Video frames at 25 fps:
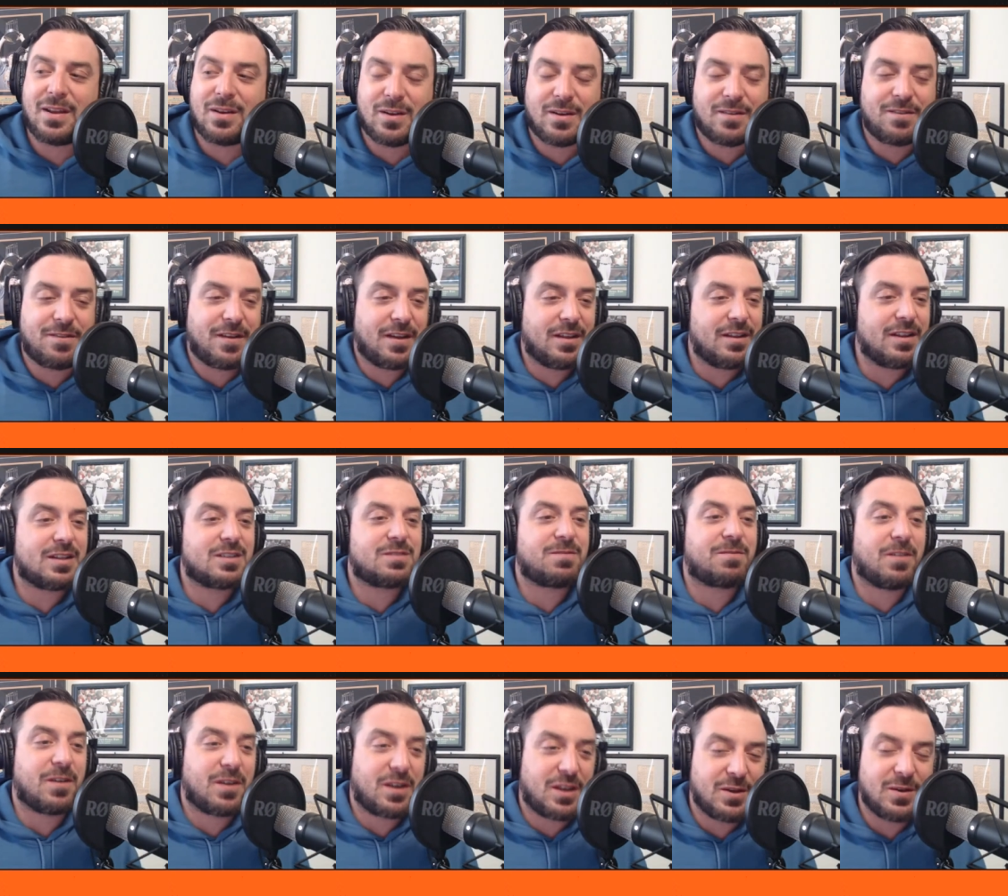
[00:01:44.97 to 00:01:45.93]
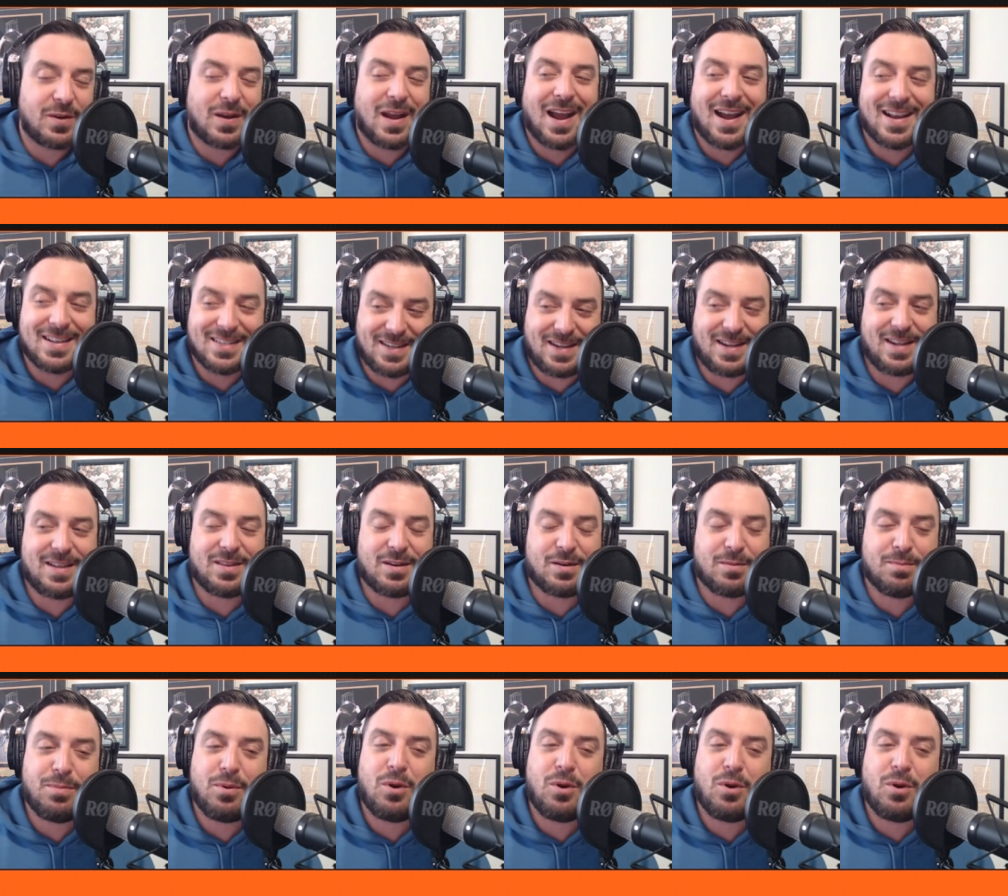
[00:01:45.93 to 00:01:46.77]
good feelings for you guys either.